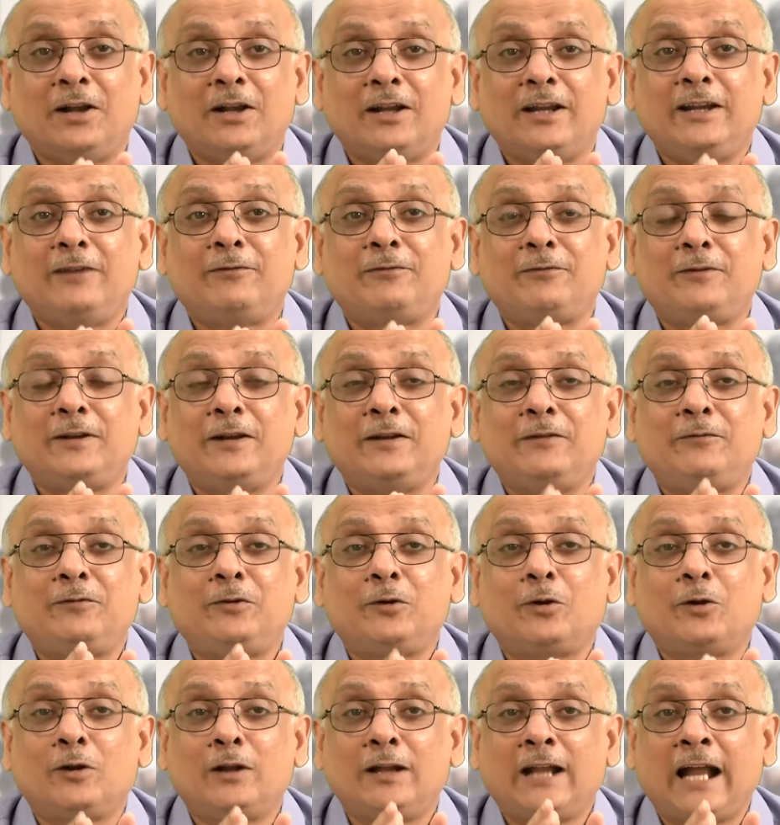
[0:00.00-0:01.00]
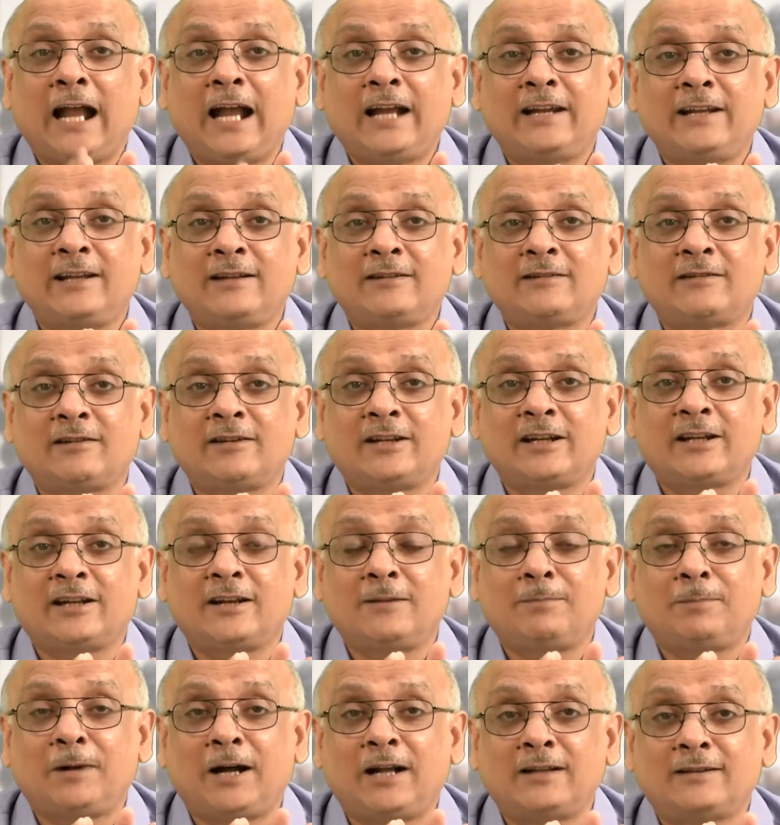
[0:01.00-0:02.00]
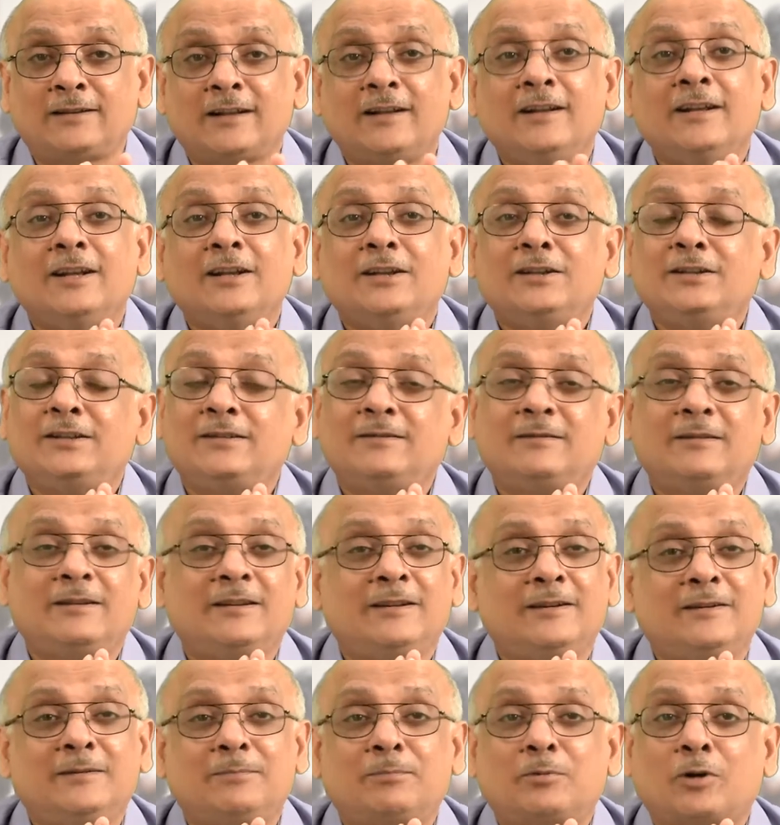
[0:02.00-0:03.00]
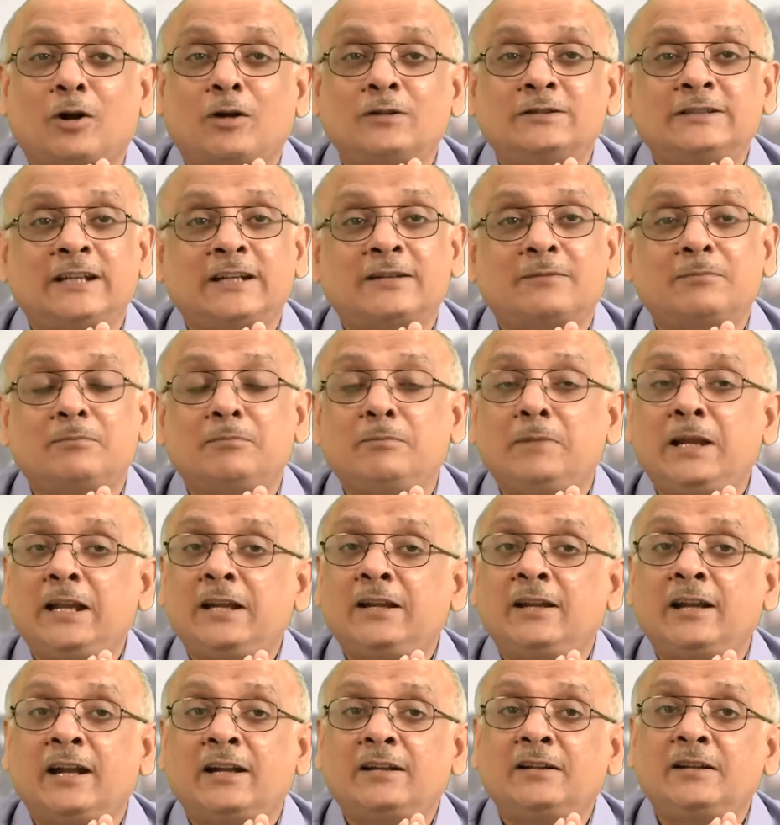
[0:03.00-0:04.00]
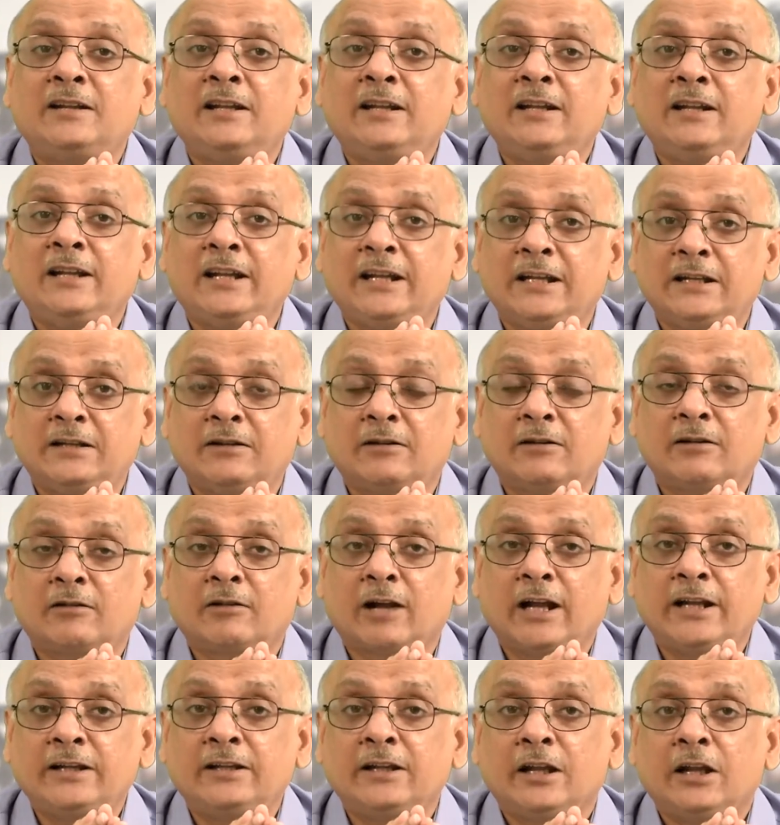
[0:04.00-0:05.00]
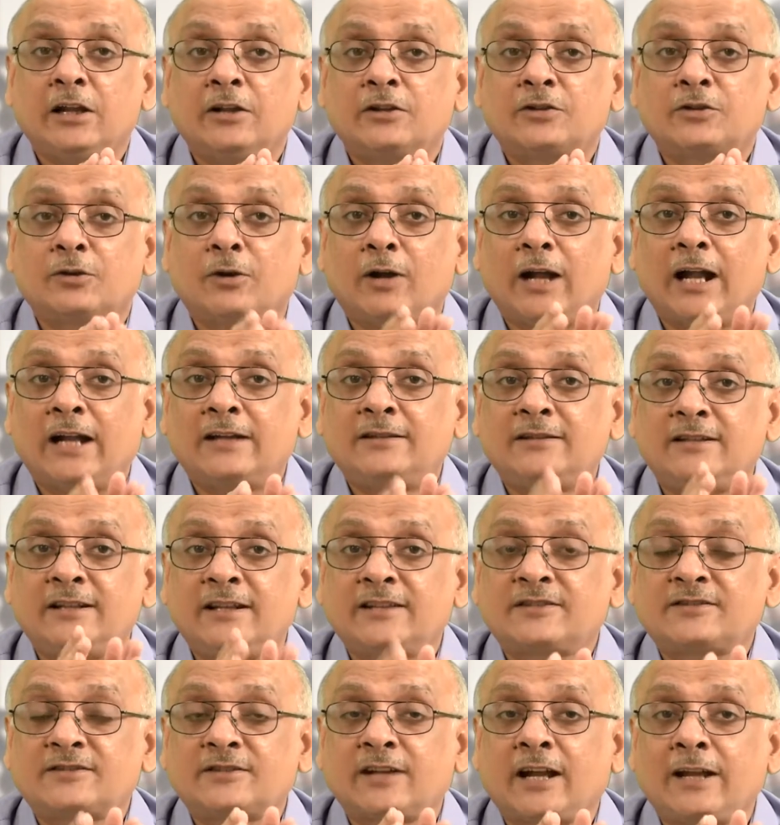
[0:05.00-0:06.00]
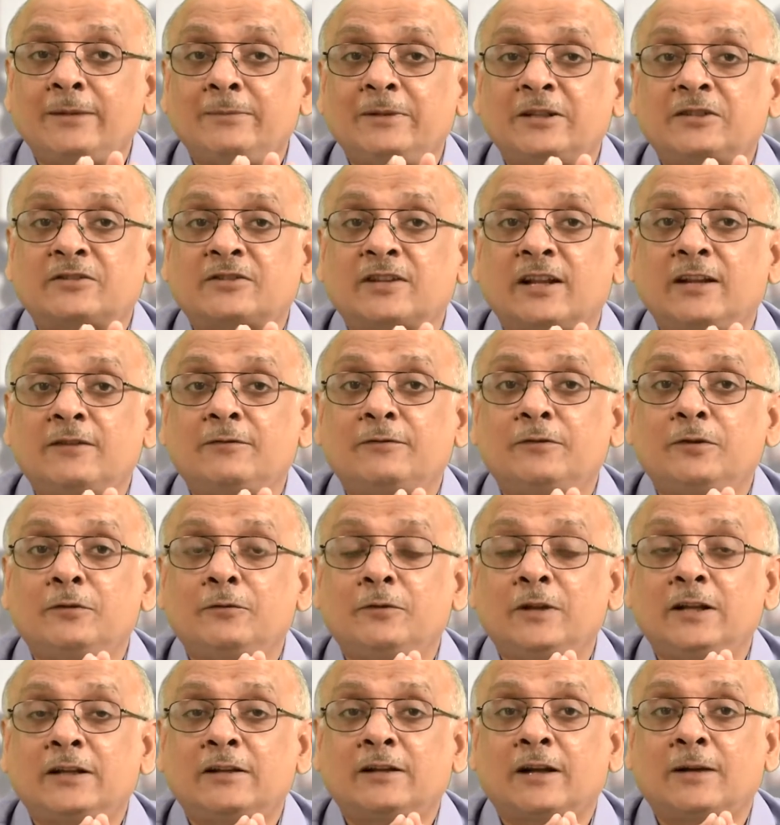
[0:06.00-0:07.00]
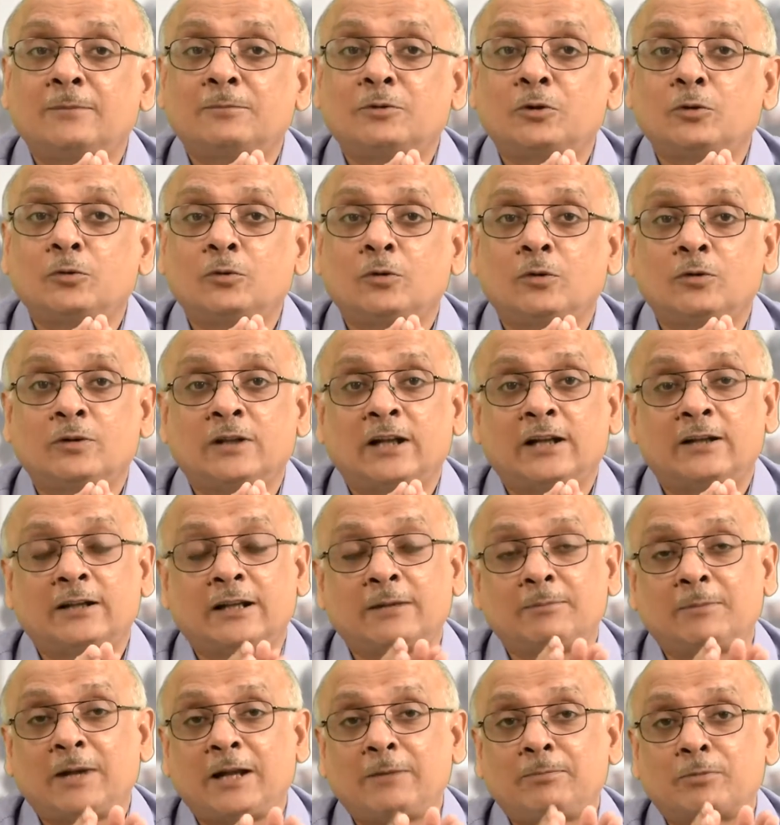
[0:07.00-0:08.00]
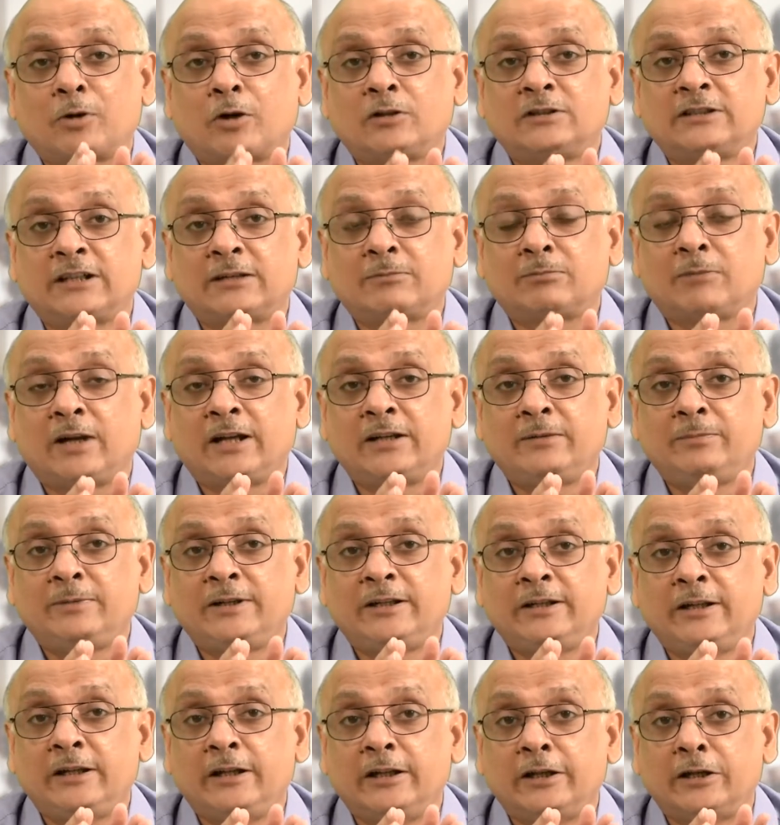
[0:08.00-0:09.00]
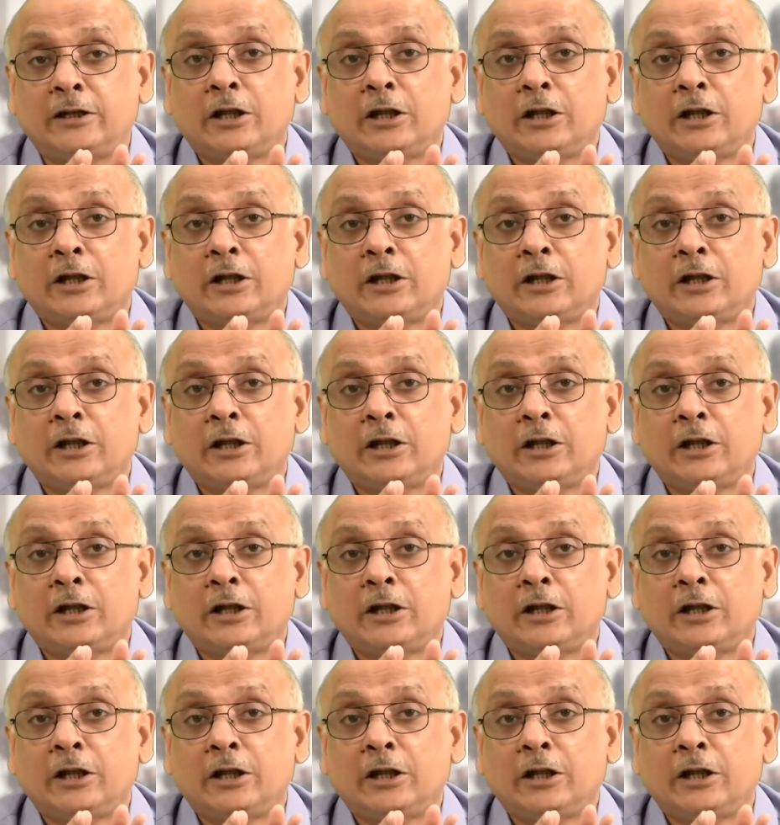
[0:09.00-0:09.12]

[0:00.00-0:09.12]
If you lag in critical path, the project may get delayed, right? So at this time itself, you will come to know that my project might be delayed.